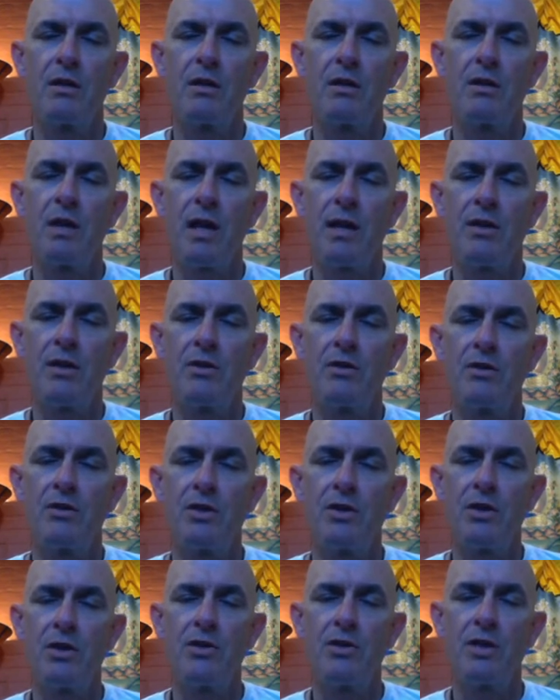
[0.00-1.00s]
and
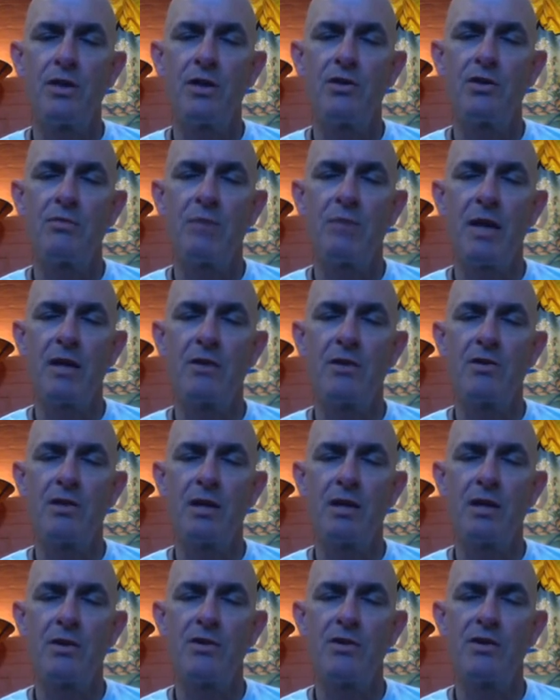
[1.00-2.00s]
just as space
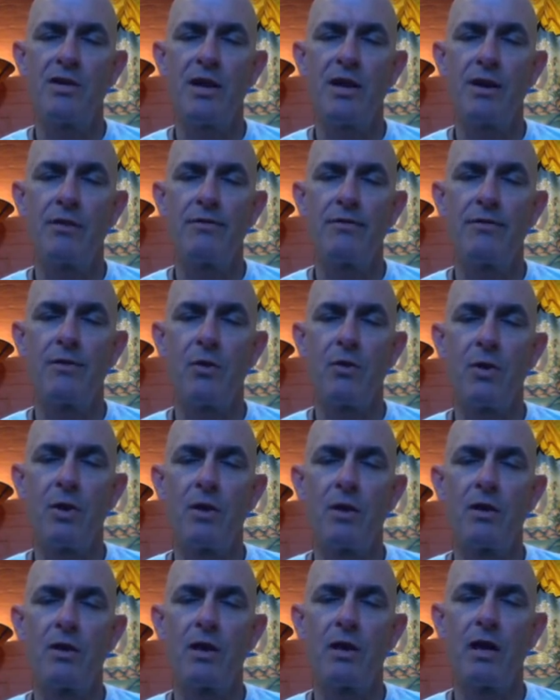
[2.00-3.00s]
is therefore
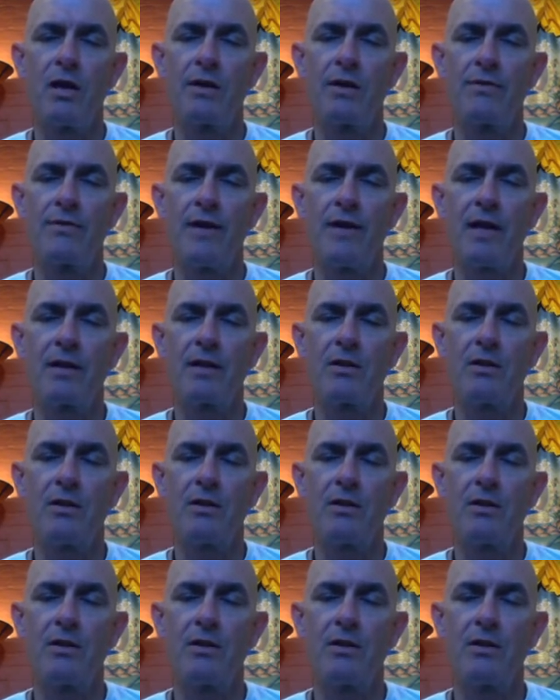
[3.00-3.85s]
unaffected